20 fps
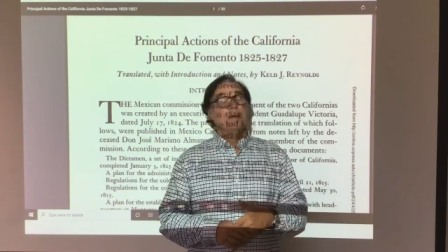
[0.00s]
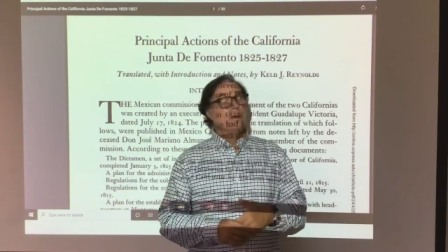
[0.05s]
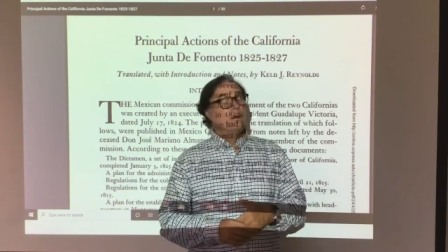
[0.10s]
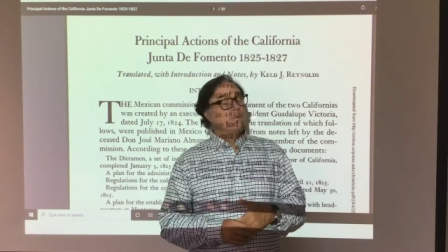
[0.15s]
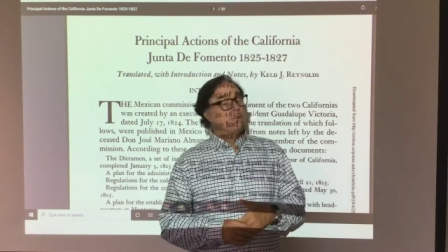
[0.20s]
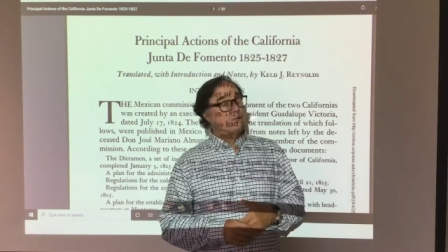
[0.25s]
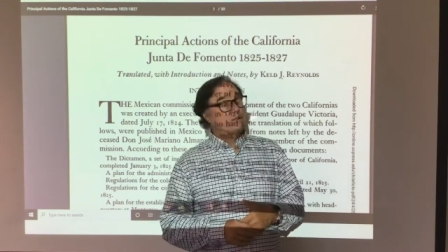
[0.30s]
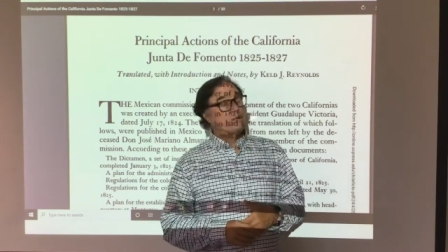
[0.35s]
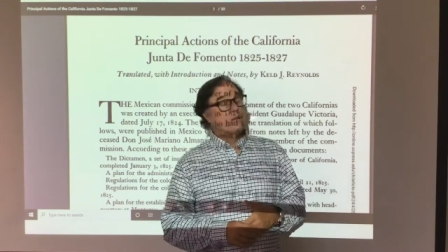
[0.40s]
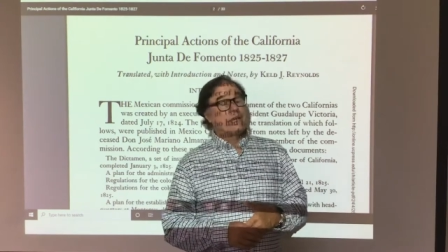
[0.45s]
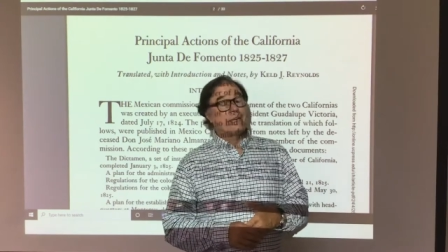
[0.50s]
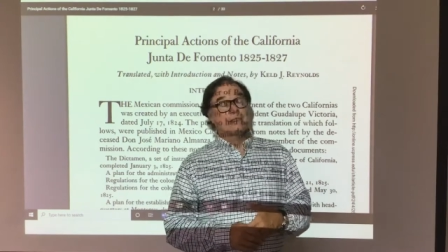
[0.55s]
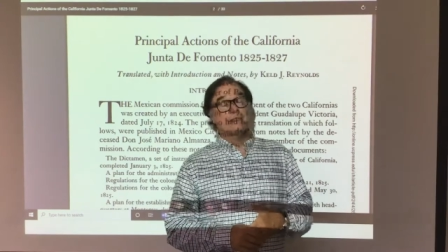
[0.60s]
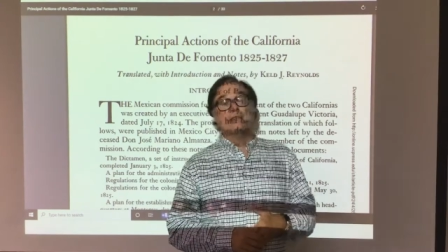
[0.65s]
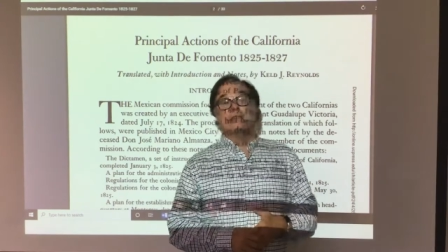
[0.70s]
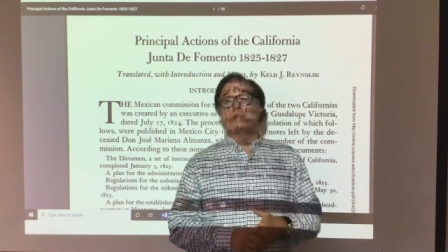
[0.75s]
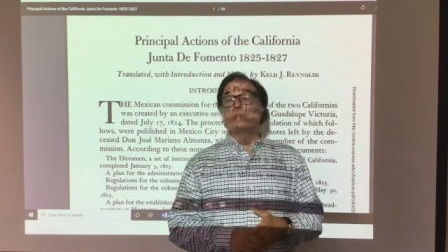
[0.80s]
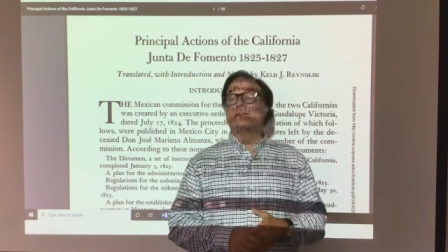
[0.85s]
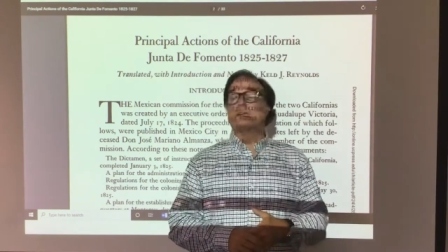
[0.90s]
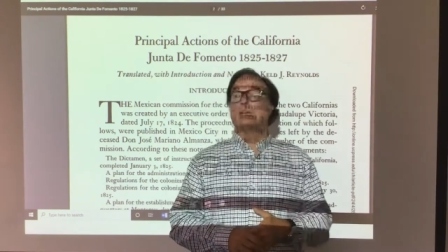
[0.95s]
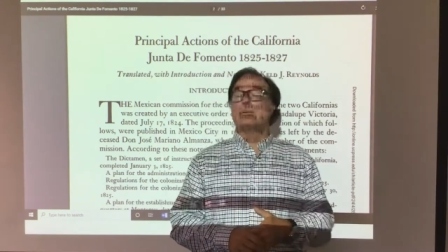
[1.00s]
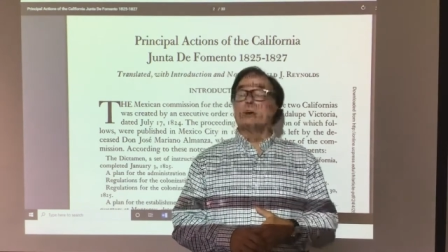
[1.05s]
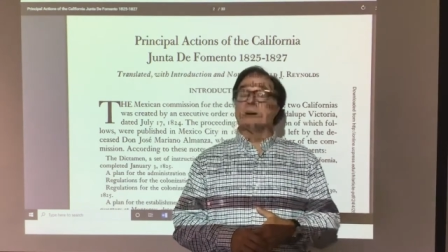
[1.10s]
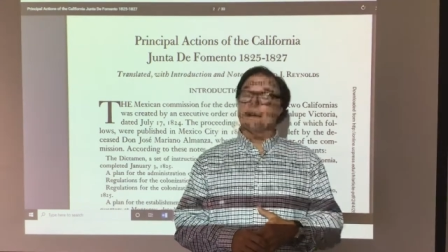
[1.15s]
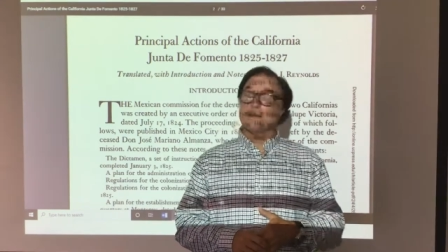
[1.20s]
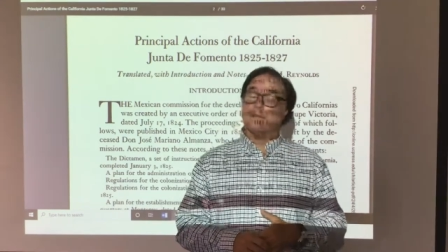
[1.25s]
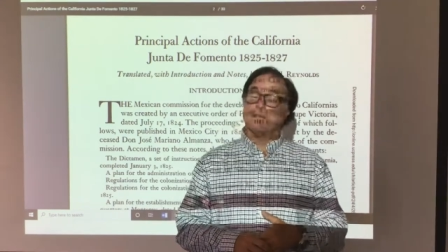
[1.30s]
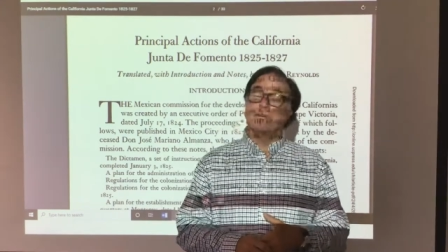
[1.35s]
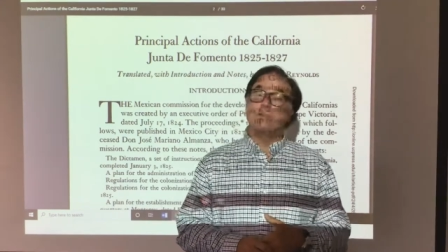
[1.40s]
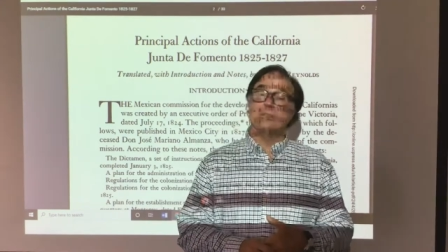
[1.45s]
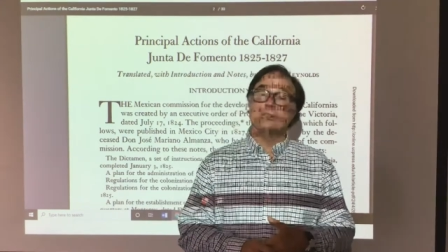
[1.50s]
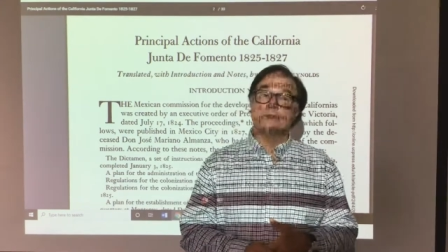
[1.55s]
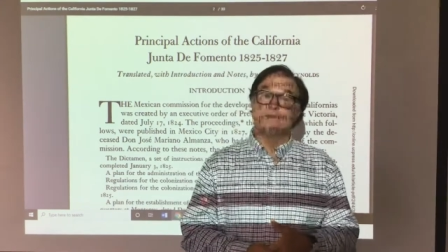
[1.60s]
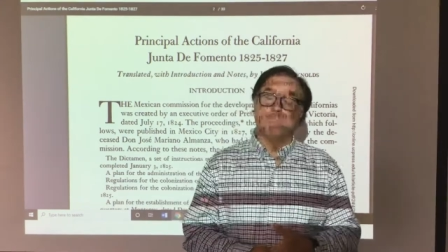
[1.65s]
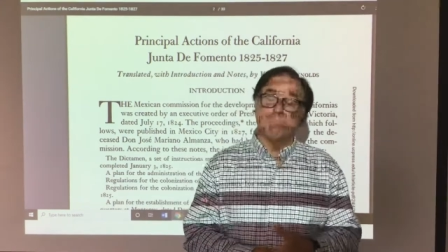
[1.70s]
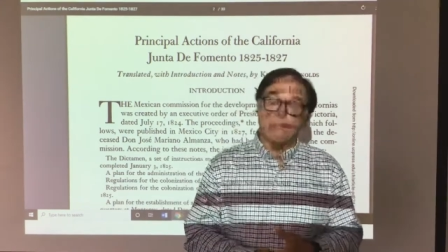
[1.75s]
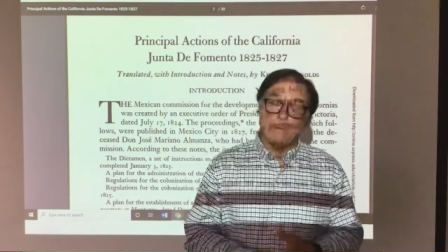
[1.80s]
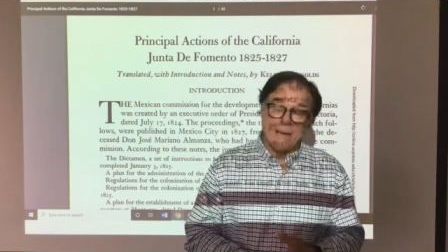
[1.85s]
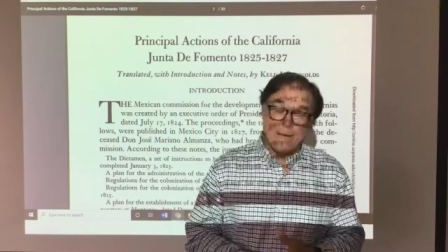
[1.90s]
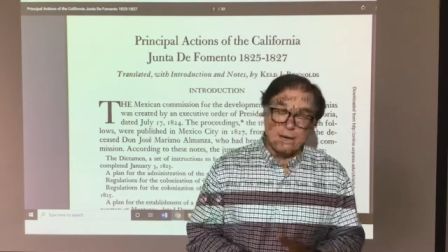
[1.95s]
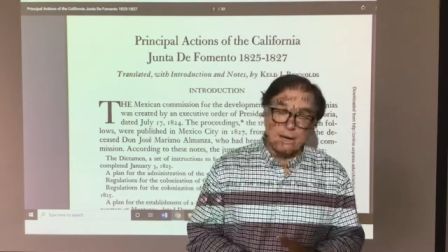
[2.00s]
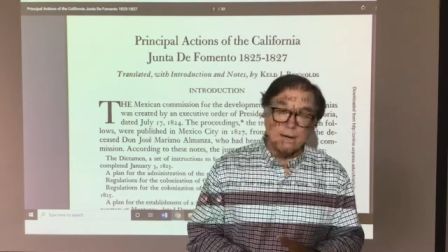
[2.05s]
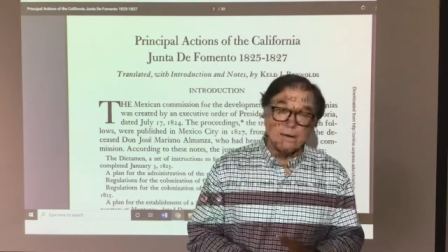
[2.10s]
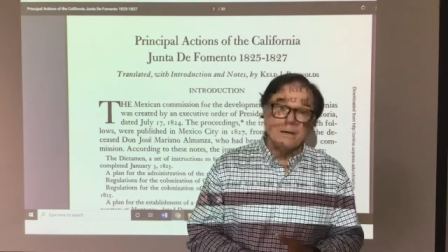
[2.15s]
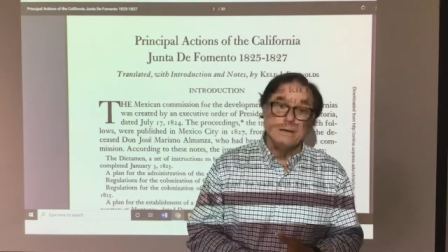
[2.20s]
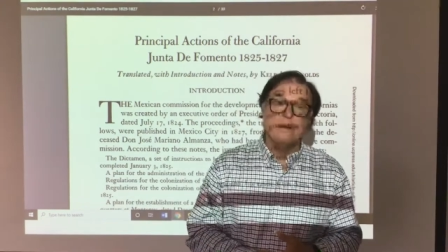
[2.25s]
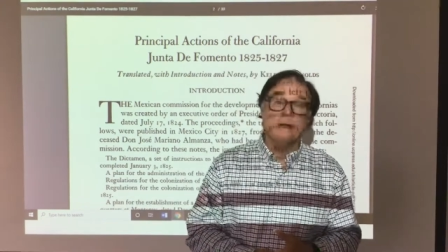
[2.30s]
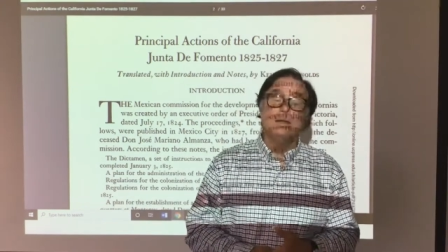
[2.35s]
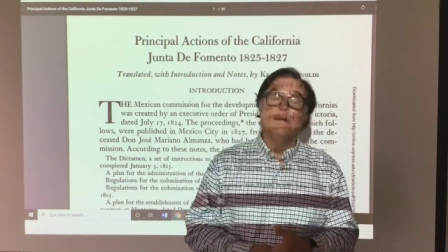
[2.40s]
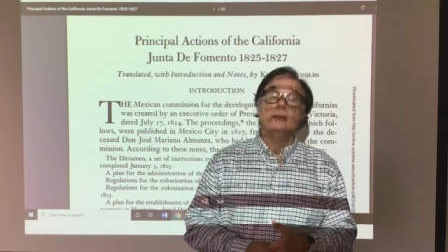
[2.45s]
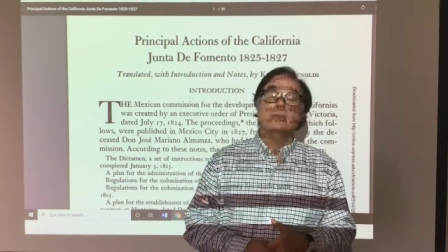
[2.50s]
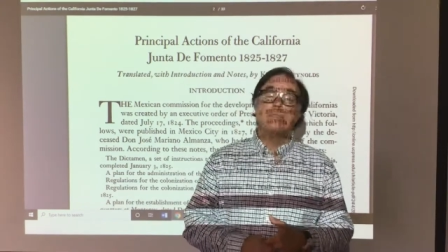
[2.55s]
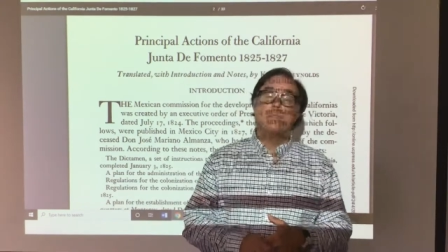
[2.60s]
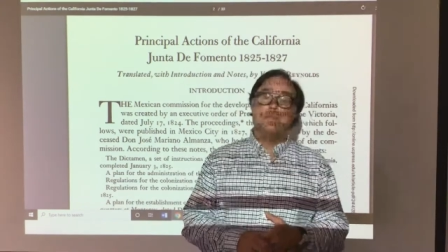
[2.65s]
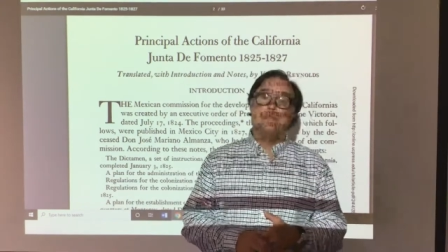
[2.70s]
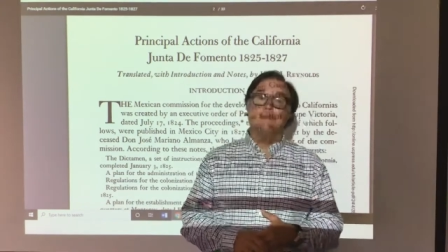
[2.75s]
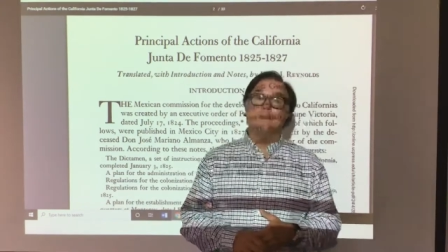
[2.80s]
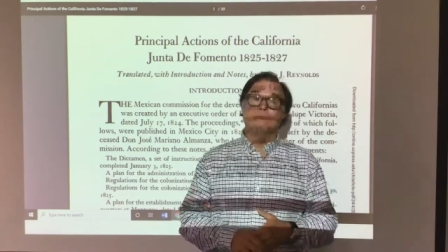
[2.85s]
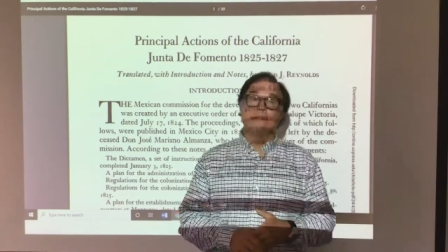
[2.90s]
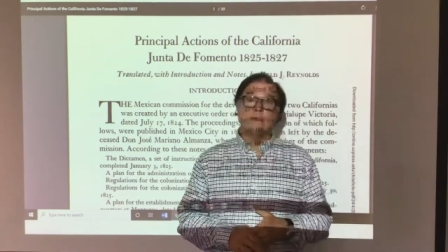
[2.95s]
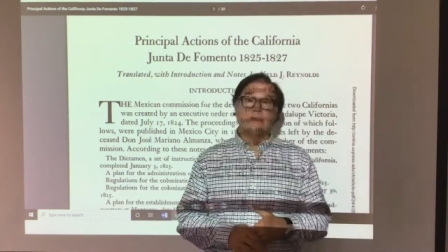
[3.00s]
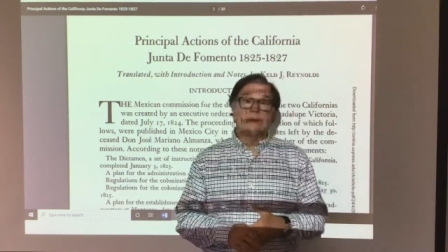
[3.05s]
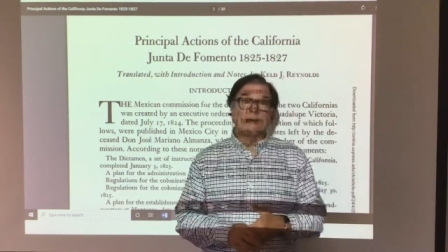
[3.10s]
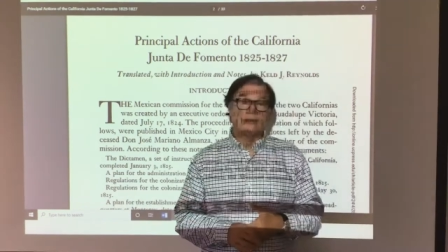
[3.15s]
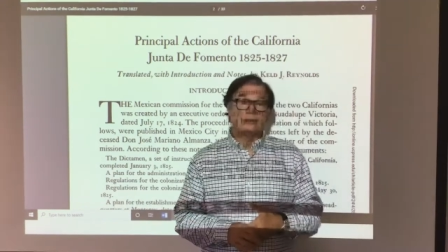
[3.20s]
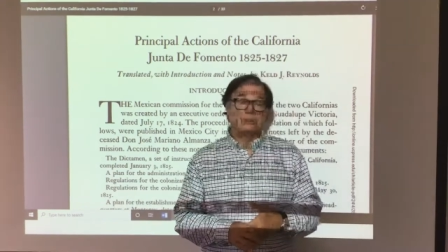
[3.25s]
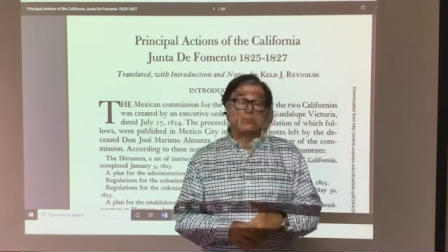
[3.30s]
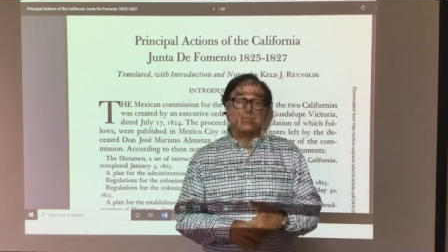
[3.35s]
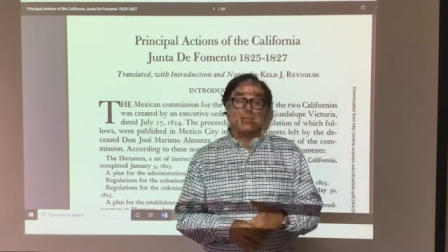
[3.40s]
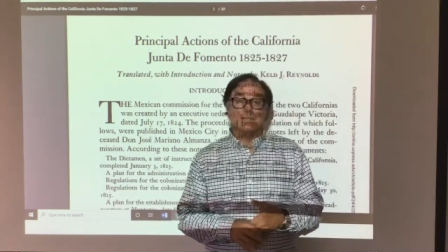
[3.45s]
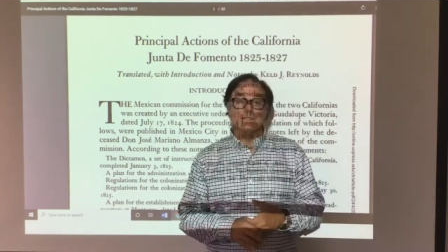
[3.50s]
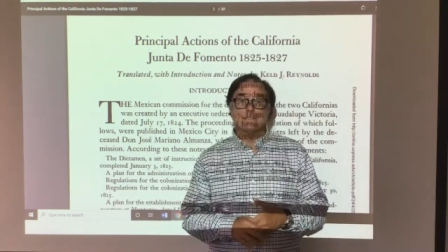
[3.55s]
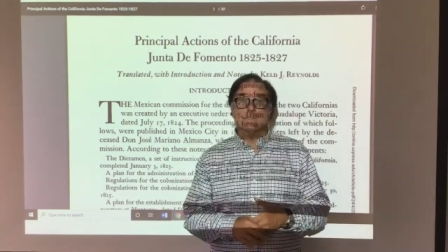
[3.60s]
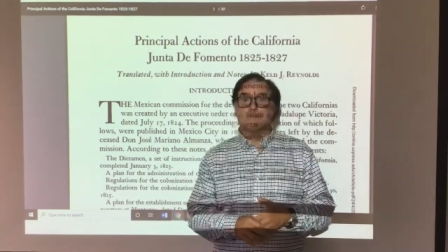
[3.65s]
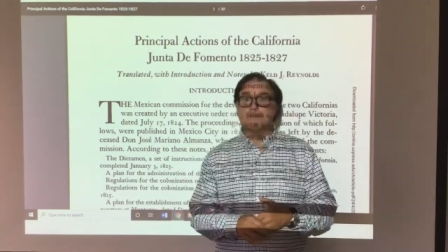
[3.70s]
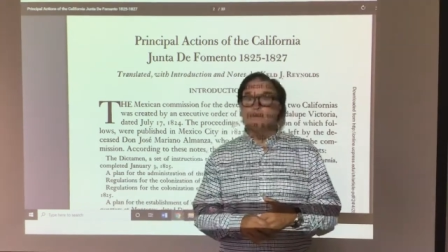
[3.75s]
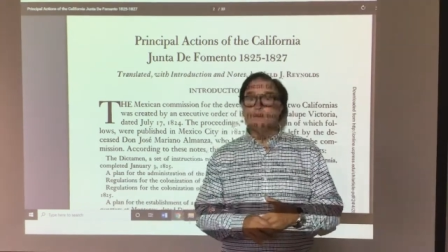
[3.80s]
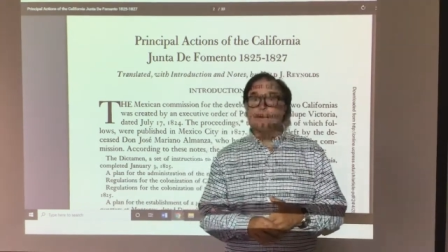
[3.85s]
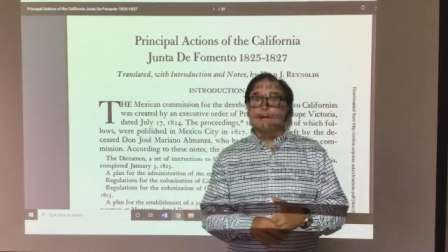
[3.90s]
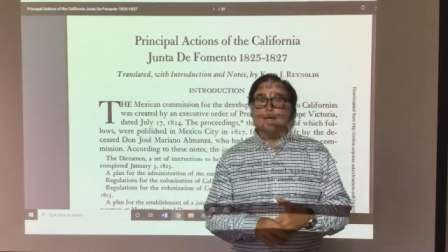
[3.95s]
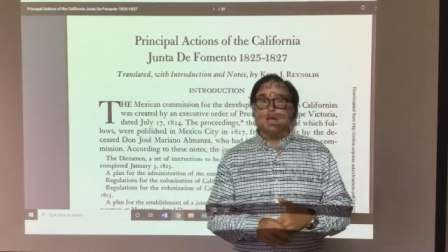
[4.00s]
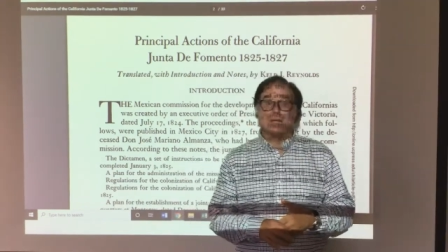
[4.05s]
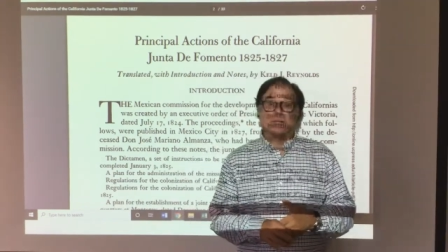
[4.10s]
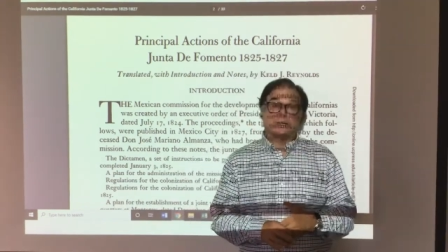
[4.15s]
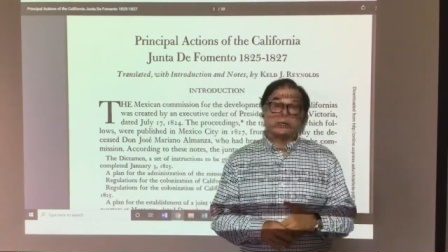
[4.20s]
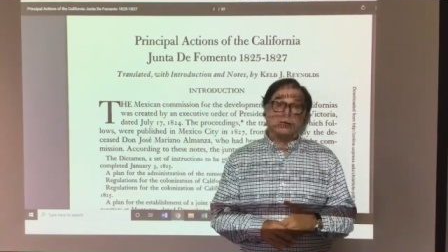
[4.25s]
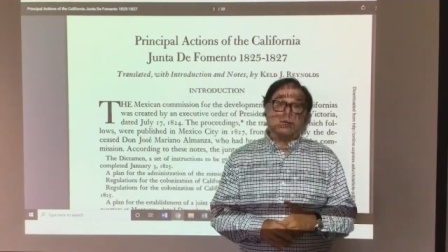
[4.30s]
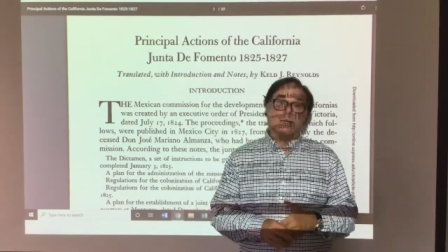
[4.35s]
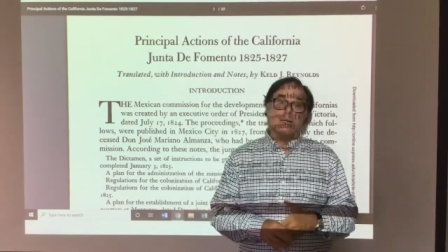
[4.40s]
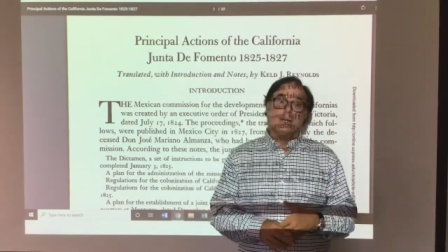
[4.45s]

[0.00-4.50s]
which I think you can argue is better than the United States of America,